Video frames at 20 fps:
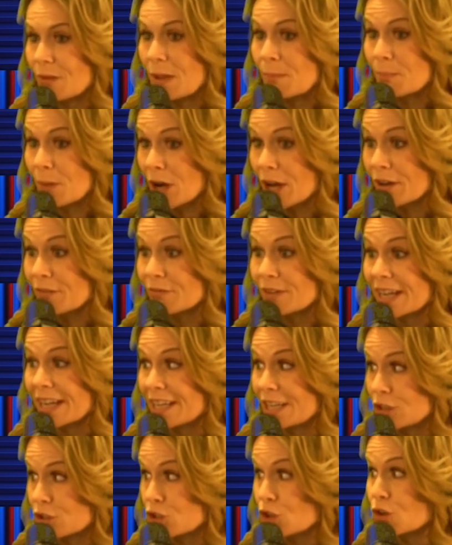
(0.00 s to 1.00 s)

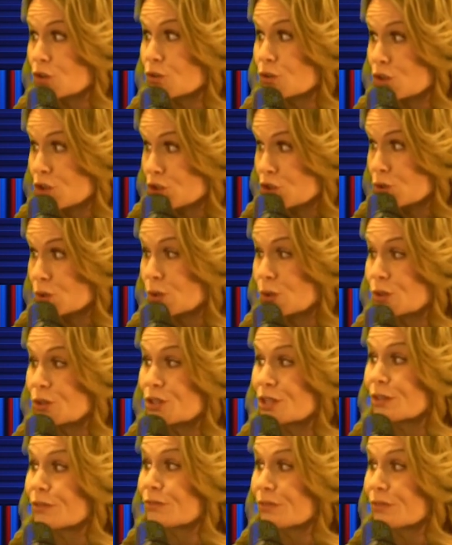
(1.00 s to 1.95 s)
modified internal controls to